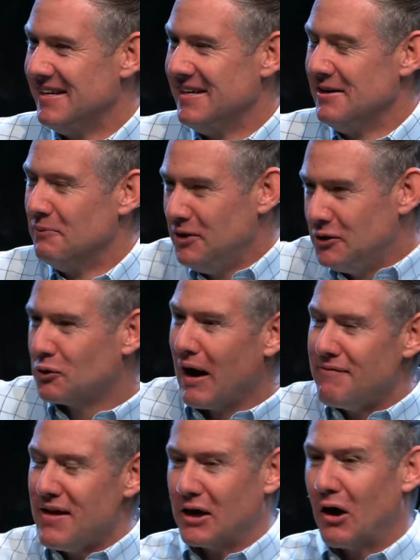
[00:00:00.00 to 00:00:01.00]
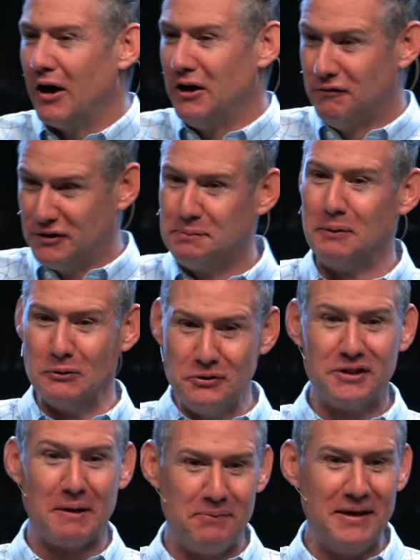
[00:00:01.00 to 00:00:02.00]
When you drive that car and you've spilled
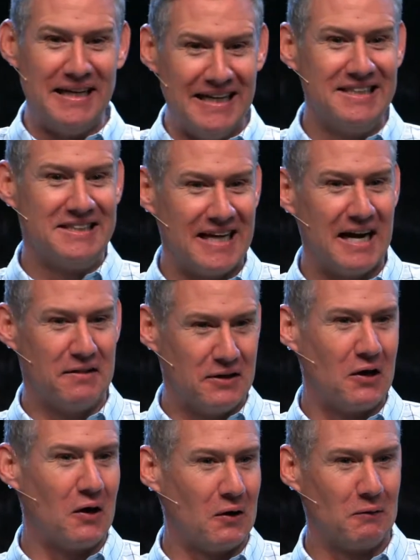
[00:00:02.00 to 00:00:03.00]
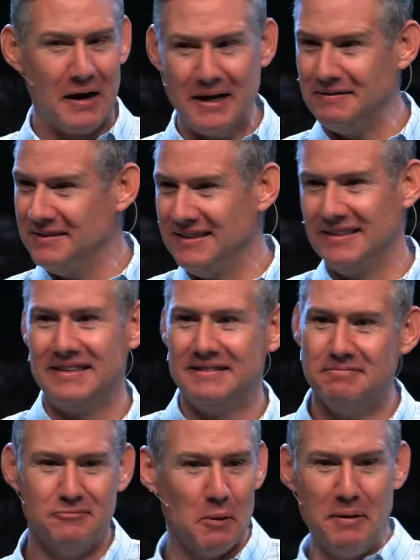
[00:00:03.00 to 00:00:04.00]
something inside of the car, right?
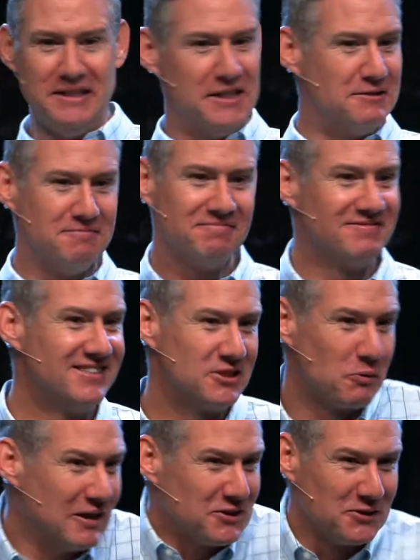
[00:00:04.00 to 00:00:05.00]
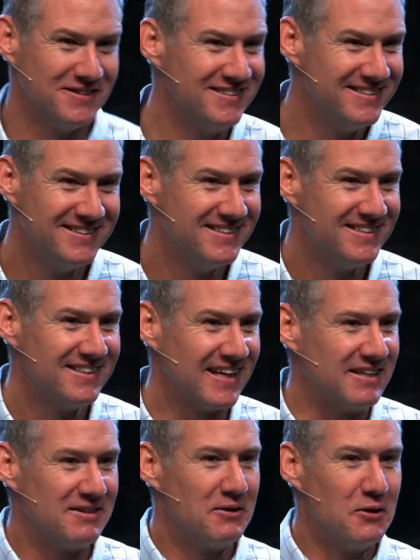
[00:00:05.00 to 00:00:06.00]
No big deal. It's a rental. Like,
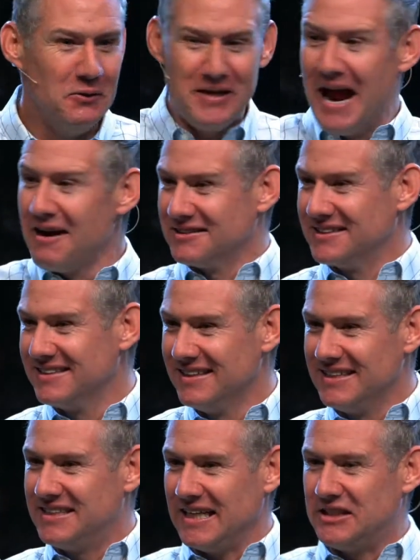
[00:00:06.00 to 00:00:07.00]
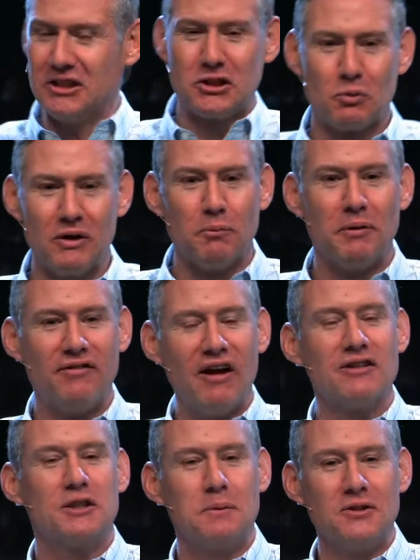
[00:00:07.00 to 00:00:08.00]
who cares? It's just a rental. But have you
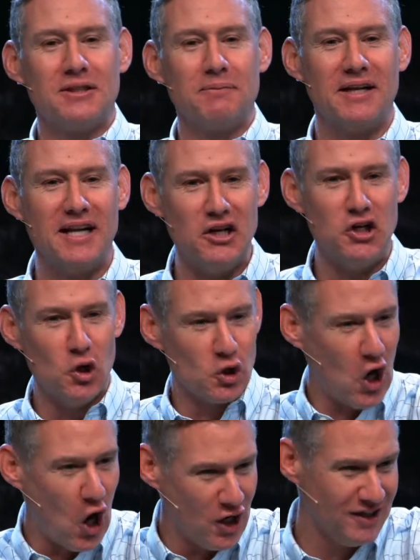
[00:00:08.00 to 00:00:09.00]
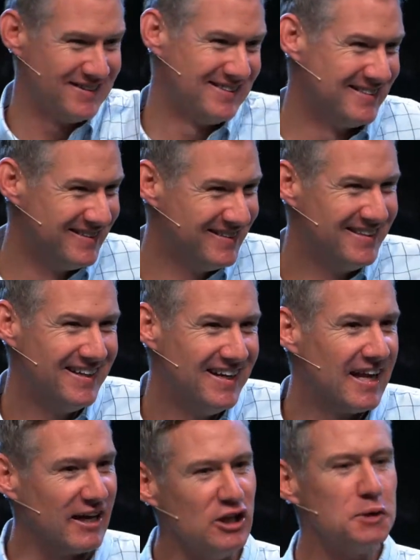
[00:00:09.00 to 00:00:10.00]
ever spilled something in your car?
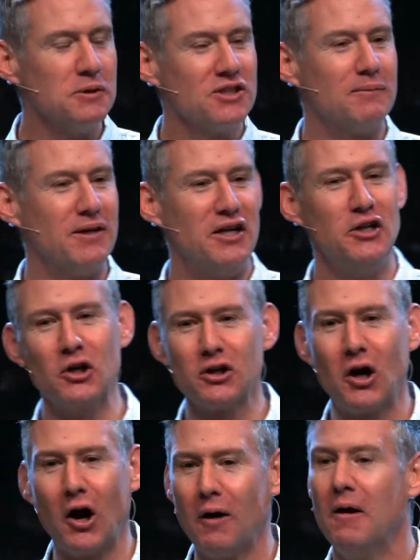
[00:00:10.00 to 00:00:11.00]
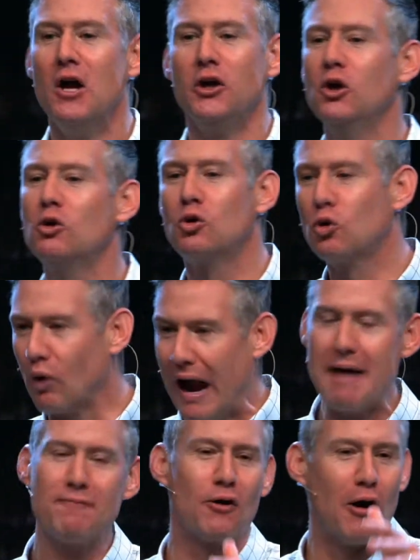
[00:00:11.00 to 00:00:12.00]
Like, you spill something in your car, you
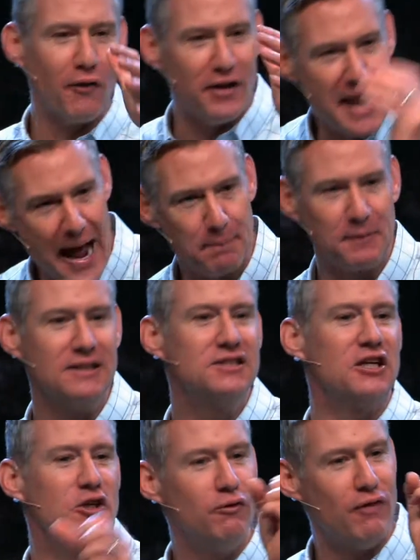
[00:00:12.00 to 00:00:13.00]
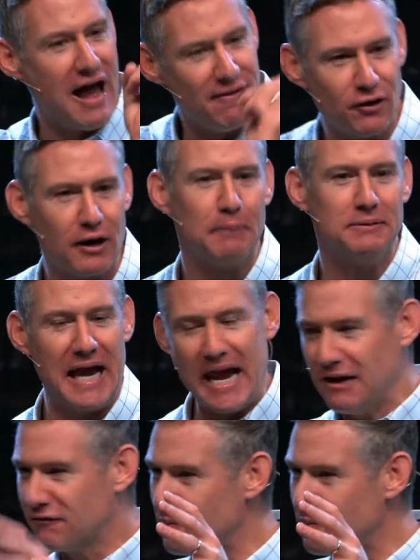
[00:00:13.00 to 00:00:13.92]
grab for all the napkins that you've ever obtained from